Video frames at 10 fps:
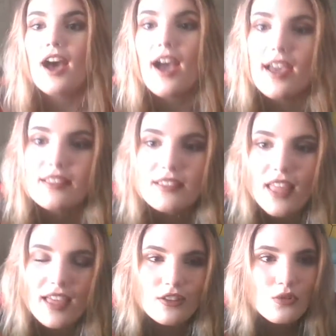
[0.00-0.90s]
I,
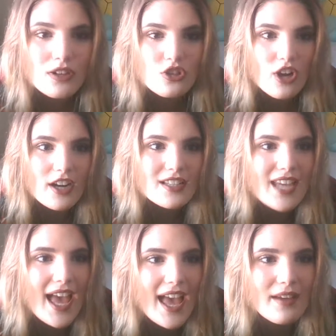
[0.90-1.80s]
I do want to try to
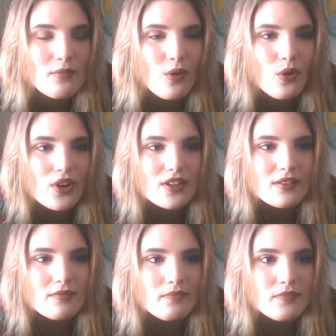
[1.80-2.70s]
tag more
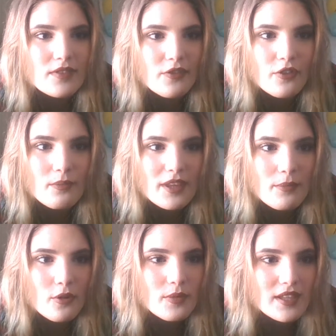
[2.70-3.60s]
different
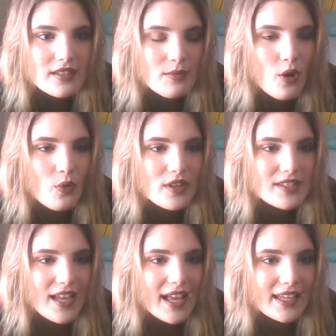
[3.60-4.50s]
people because I'm
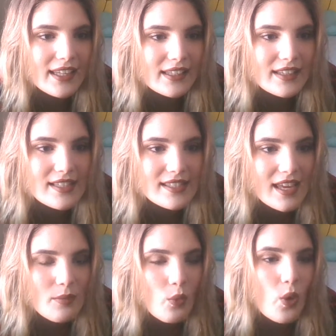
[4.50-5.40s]
always tagging the
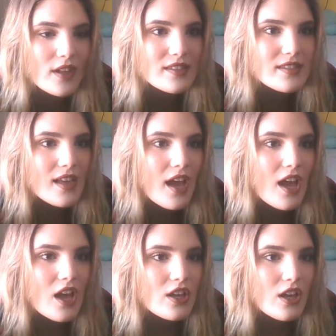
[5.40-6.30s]
same ones,
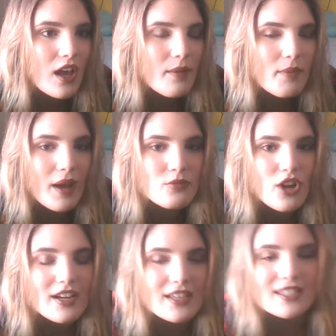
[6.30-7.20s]
but I'm
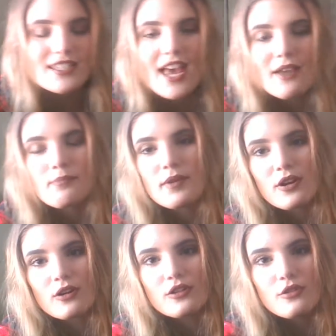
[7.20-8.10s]
trying not to tag
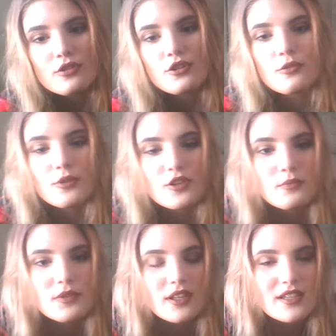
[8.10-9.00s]
bigger
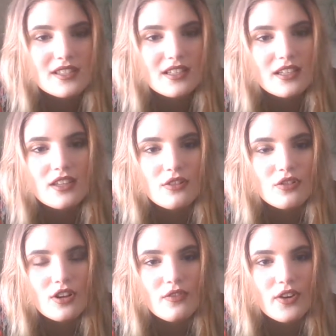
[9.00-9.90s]
YouTubers because either
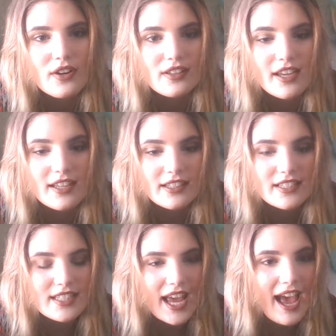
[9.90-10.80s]
they're very
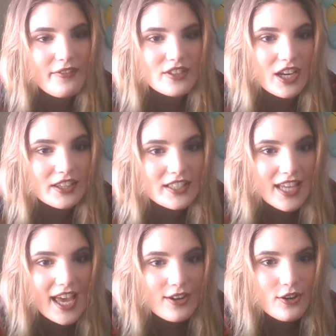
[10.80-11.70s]
likely to have done the
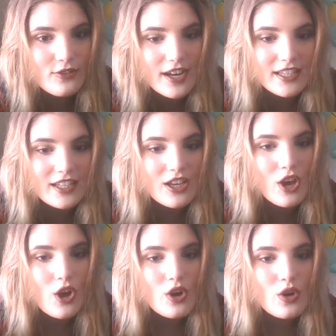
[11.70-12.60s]
tag already
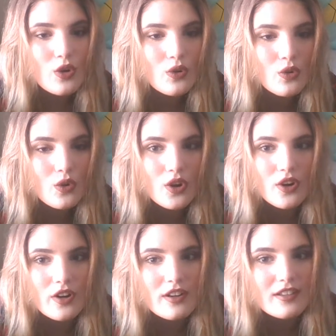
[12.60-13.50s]

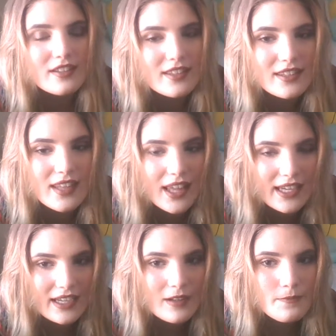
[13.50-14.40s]
or
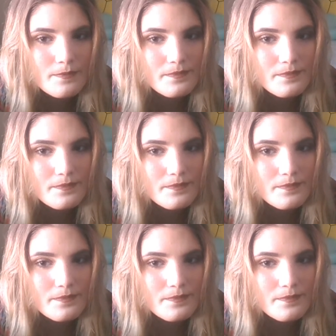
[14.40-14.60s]
like